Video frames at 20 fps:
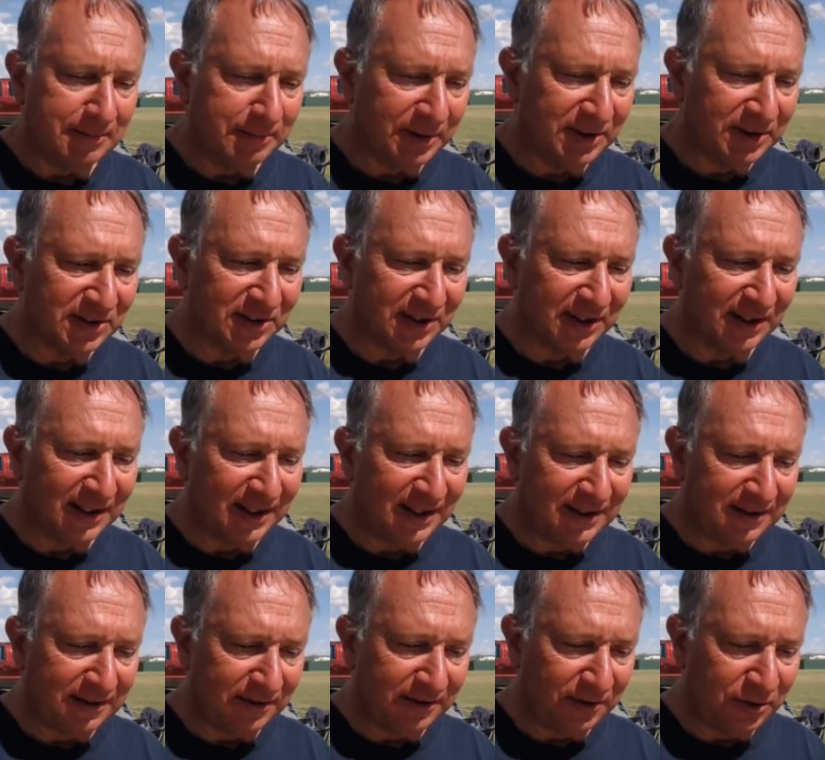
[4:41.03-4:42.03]
because I'd
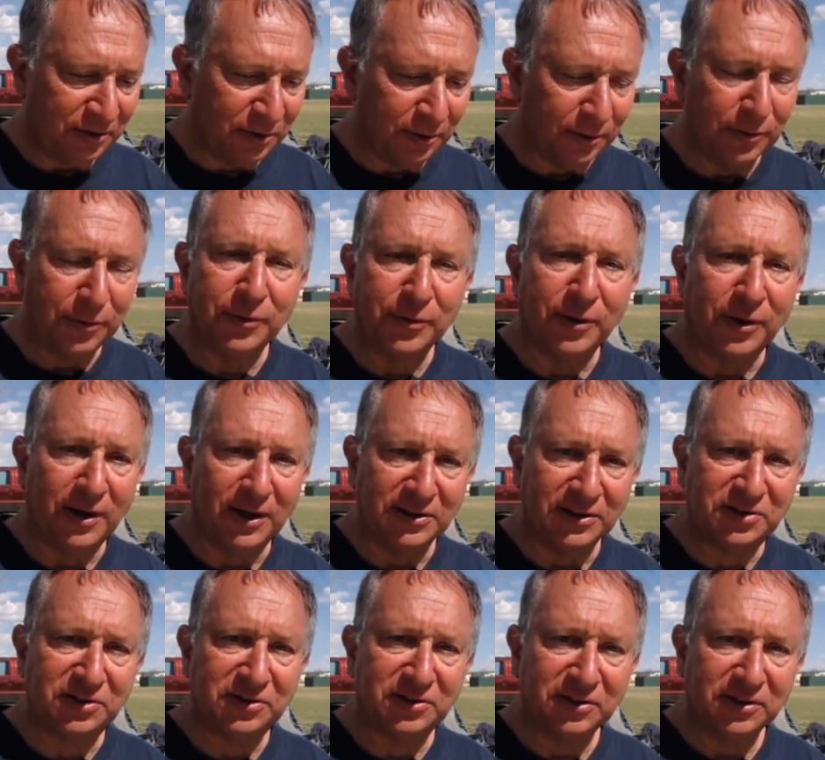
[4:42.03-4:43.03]
like your
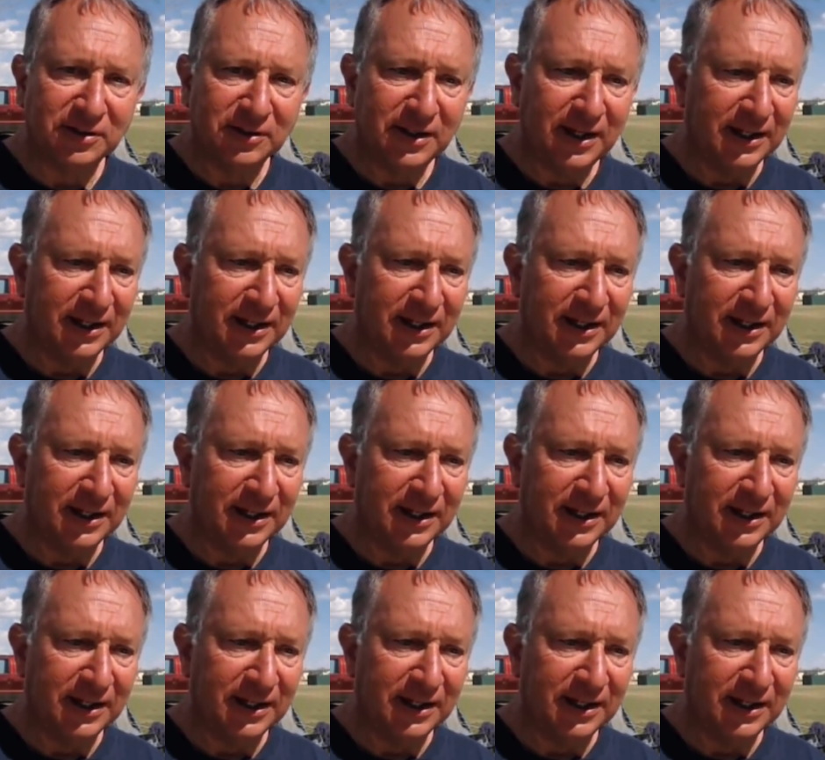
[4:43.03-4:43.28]
thoughts.